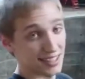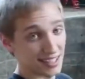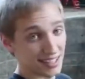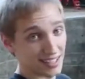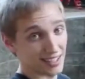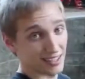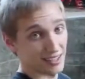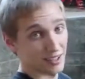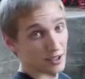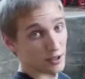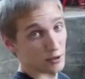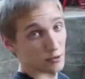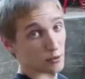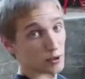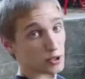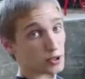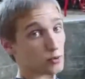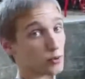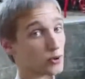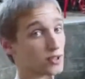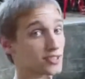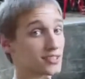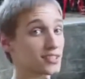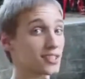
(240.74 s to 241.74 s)
did,
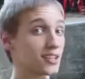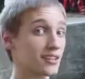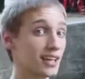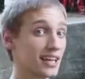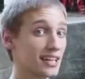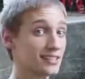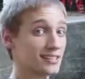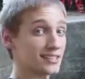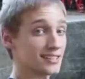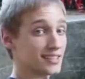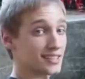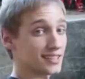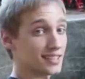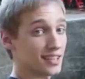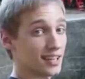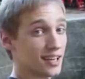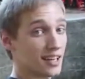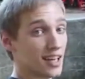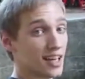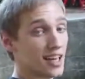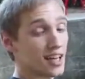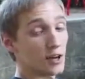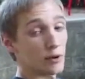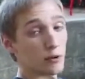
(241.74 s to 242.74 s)
which was the lazy.
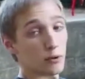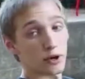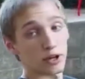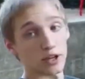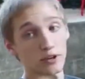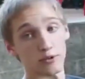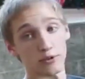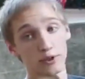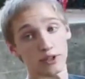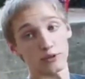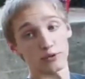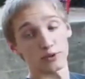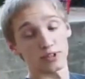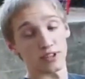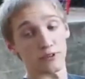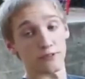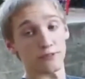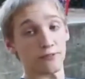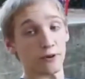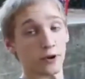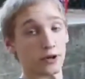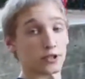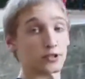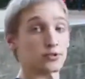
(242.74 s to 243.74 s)
We're gonna reuse the
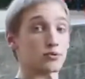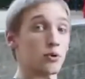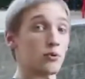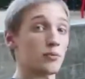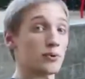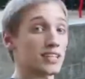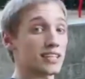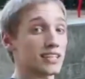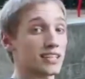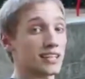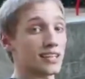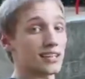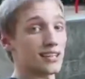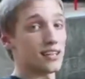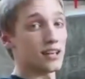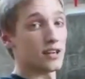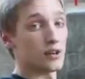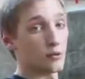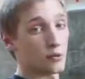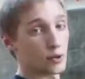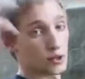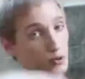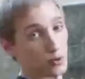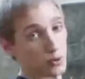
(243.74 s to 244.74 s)
first one we did,
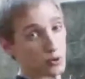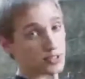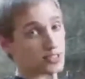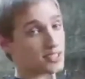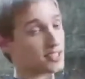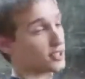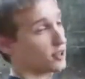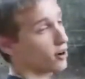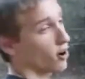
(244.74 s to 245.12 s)
which was the